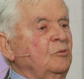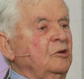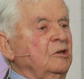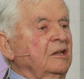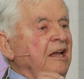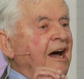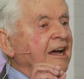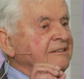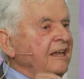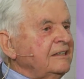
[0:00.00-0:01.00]
will
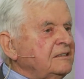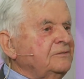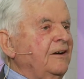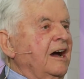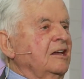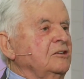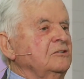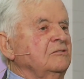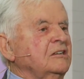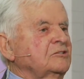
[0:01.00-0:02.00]
identify
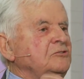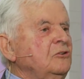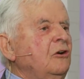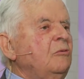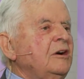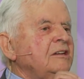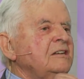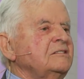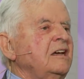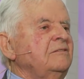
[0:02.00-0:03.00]
you as no one
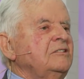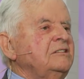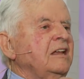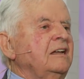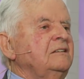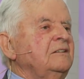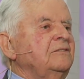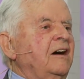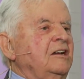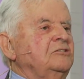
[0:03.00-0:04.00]
has ever
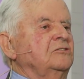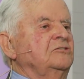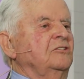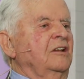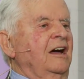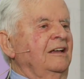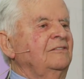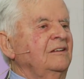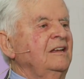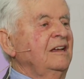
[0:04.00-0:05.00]
identified you in your
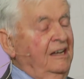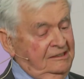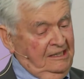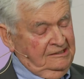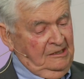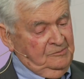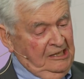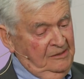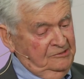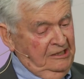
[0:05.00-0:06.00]
life. As I
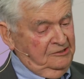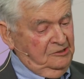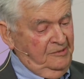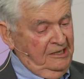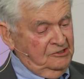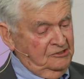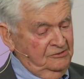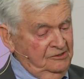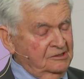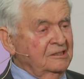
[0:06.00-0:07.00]
sometimes said to my
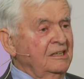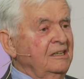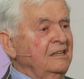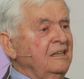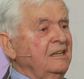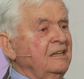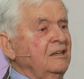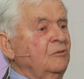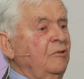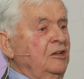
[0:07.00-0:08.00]
students,
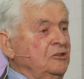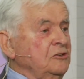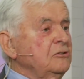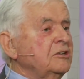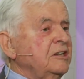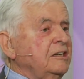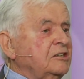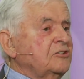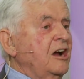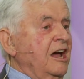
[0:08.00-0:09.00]
when you're in
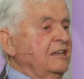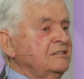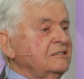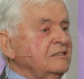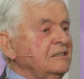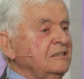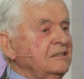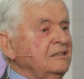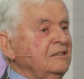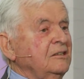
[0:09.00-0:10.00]
Christ,
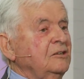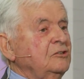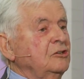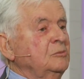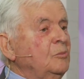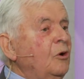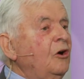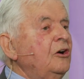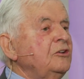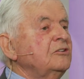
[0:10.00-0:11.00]
you're
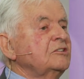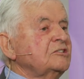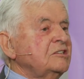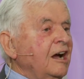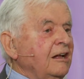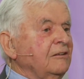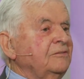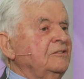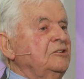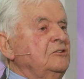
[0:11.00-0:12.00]
more
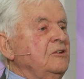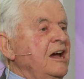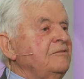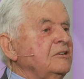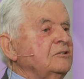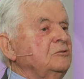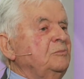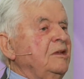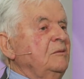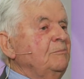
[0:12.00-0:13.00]
yourself than you ever
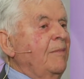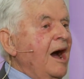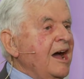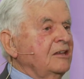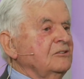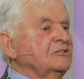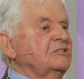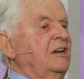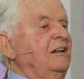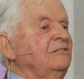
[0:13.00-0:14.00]
could be by
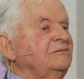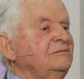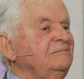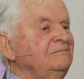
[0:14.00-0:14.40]
yourself.